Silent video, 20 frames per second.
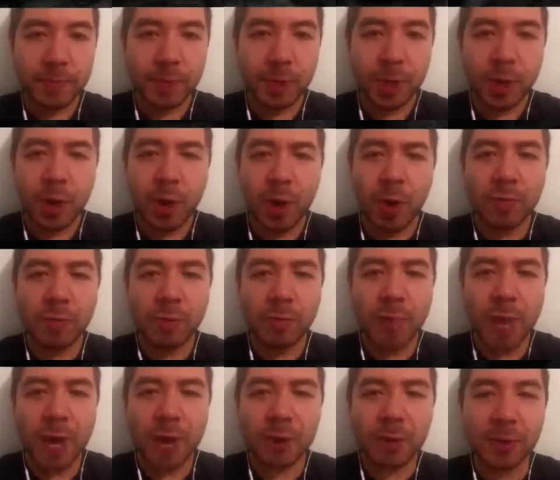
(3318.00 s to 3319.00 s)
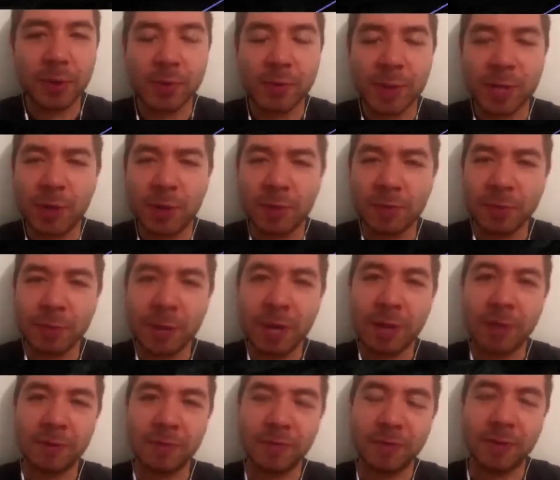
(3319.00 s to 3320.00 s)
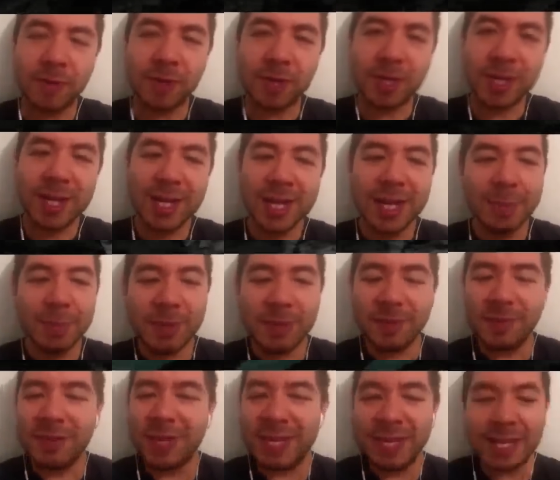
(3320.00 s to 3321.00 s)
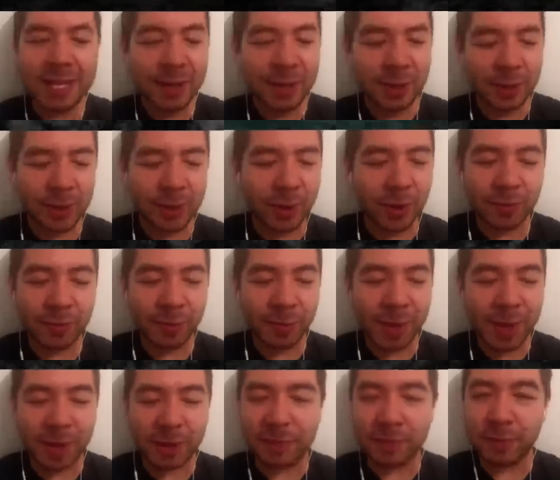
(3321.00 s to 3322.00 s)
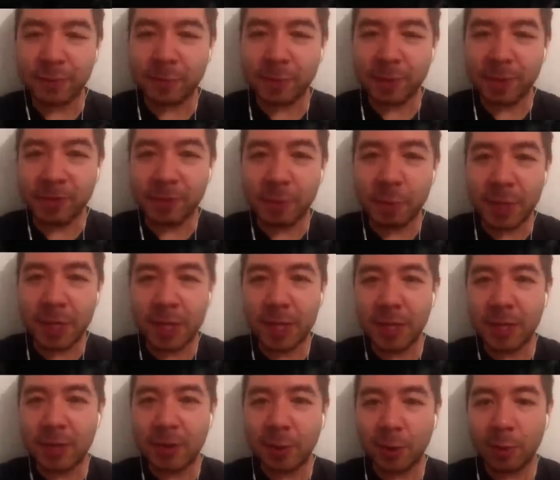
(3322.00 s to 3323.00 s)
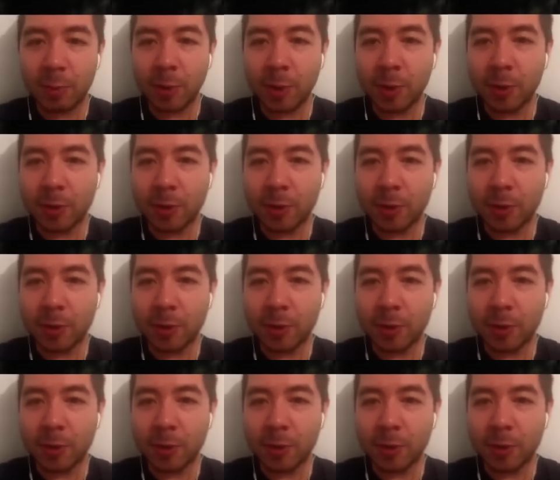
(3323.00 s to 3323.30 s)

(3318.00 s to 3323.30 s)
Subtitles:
Overpowered, you mean overpowered for PvE or overpowered for PvP or both?